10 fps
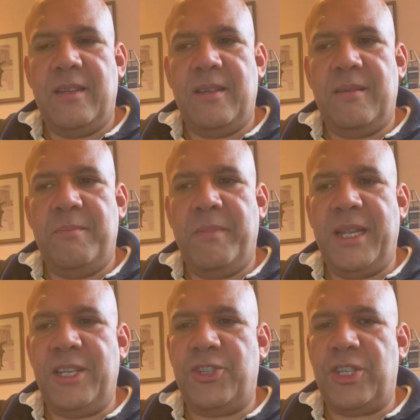
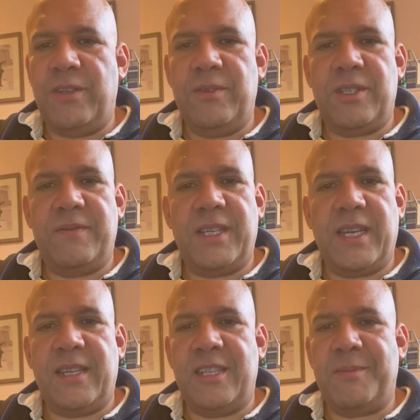Many students have
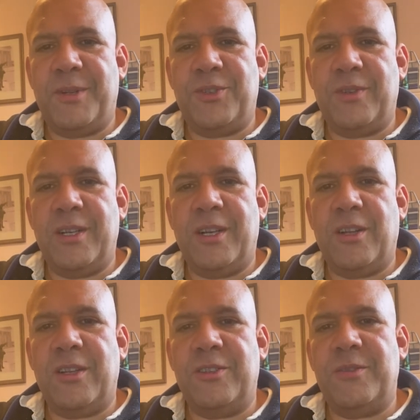taken this module and
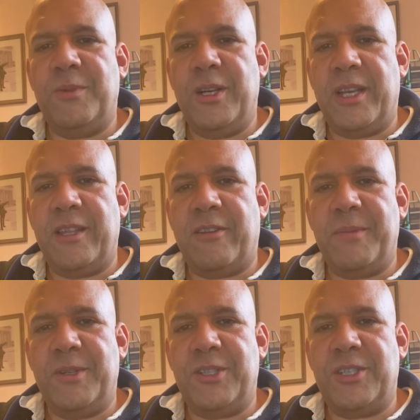gone on to work in the
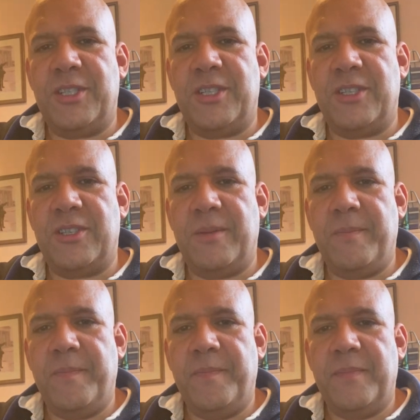criminal justice
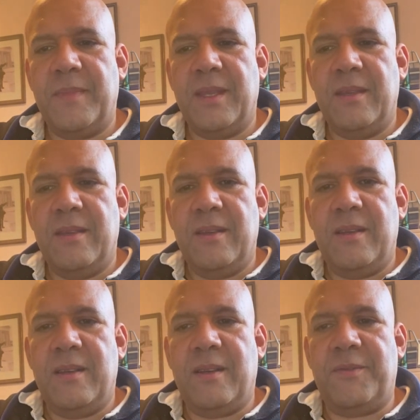system.
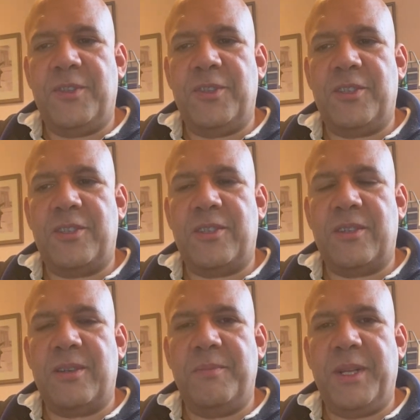I've
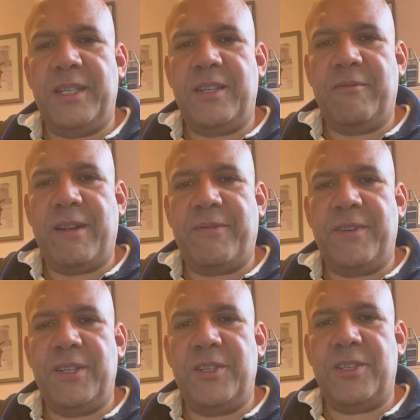just completed a
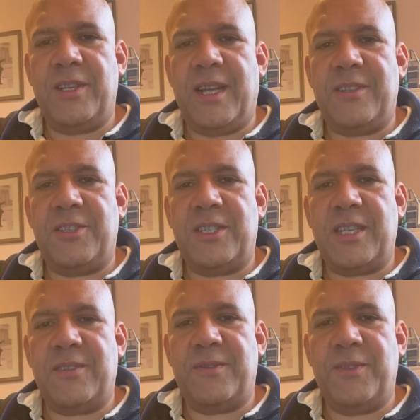reference and had
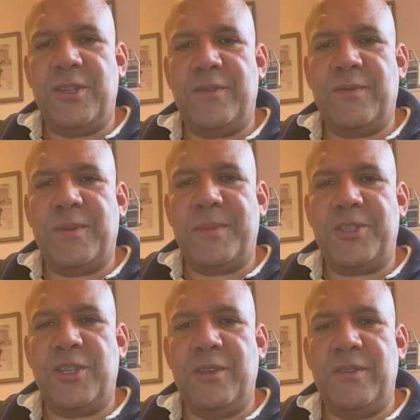successful news from one of my
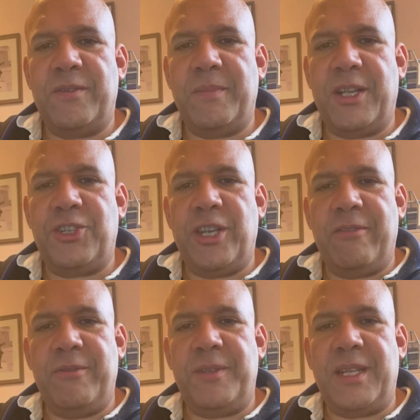students from last year
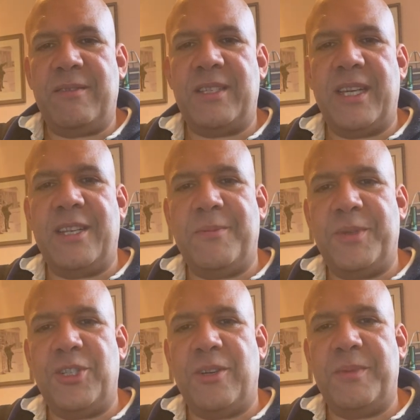who's now taken up
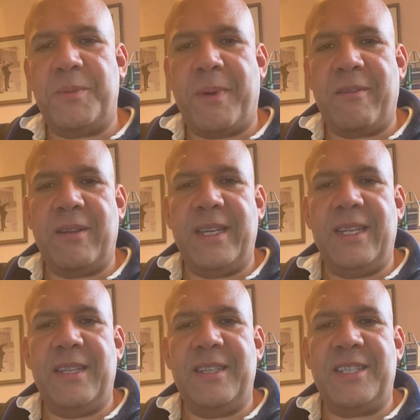a job as a
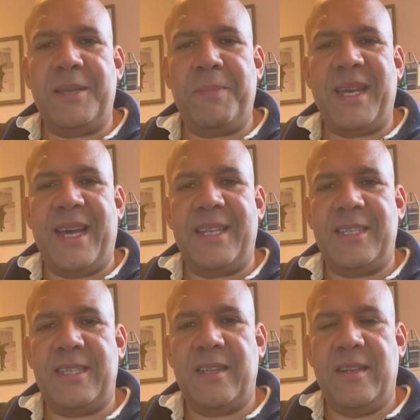paralegal in the CPS.